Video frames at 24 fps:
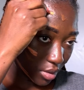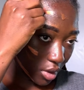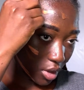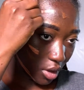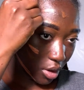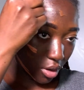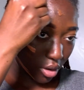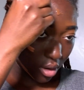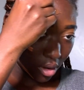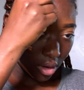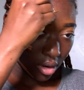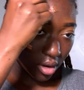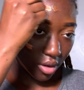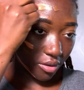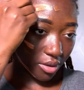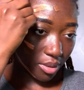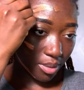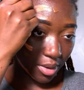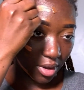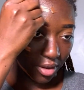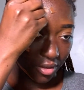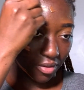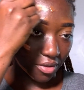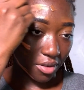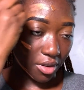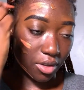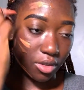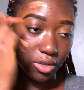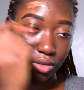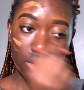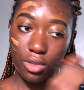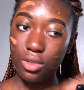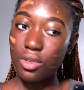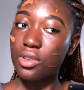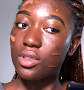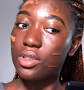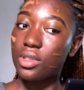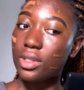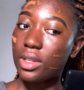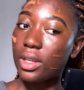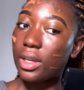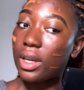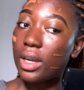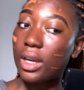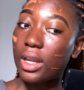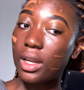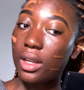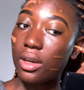all over my face. So using
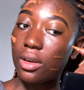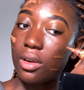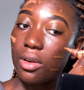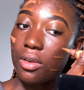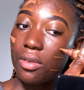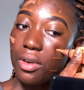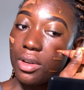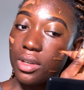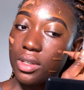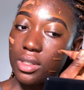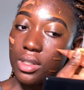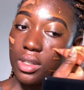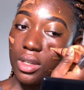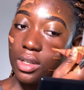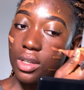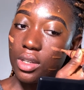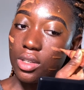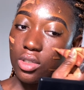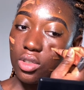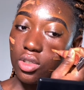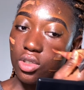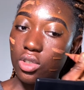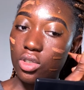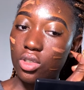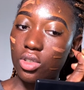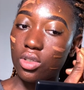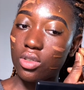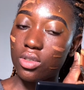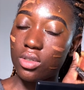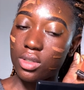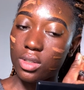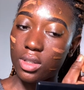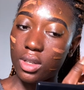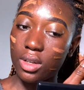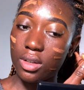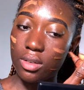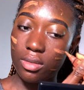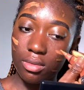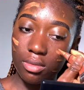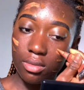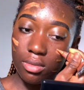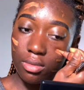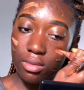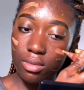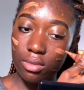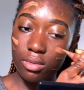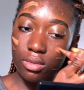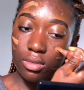a color corrector ensures that,
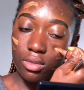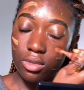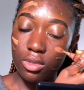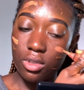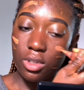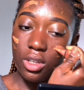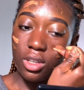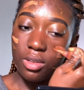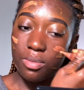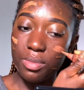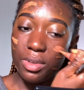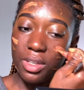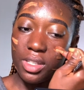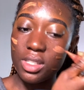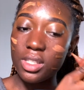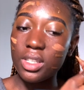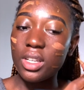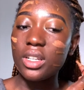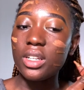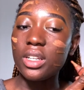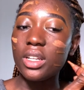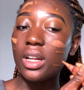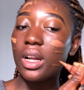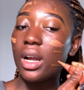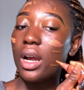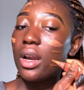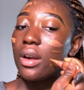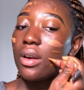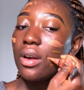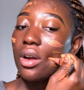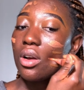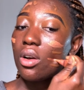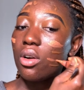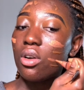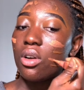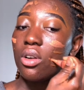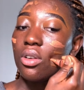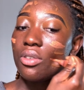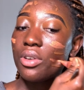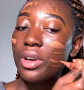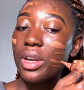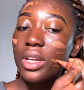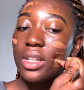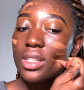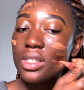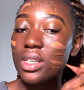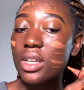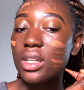so it basically color
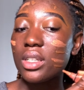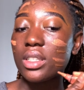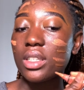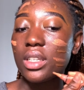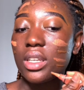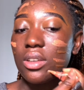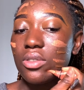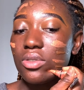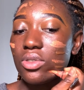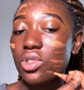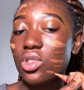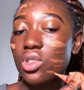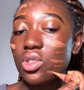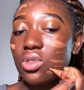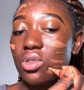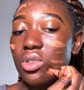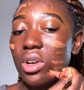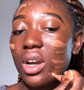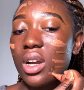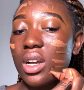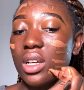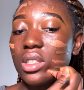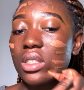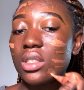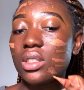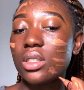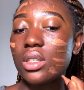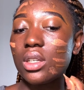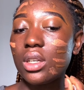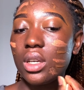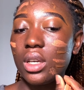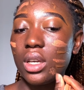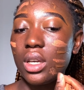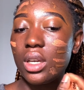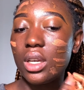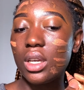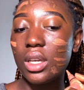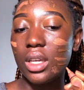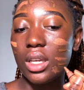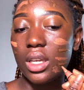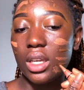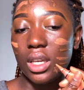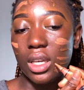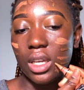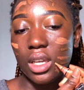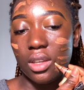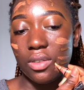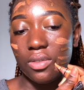corrects and gives you an
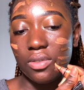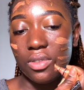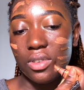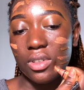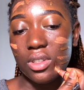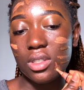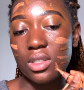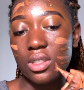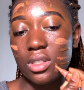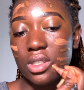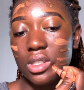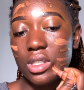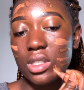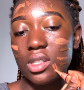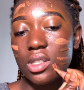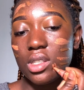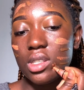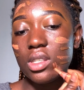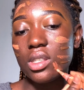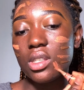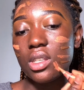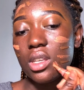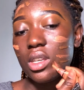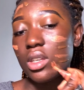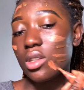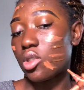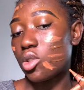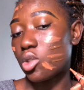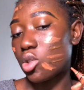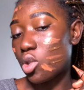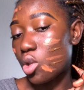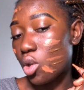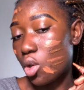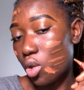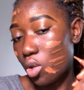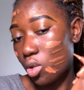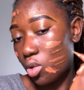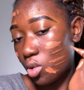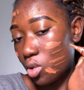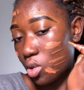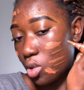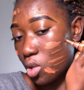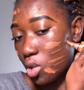even skin tone.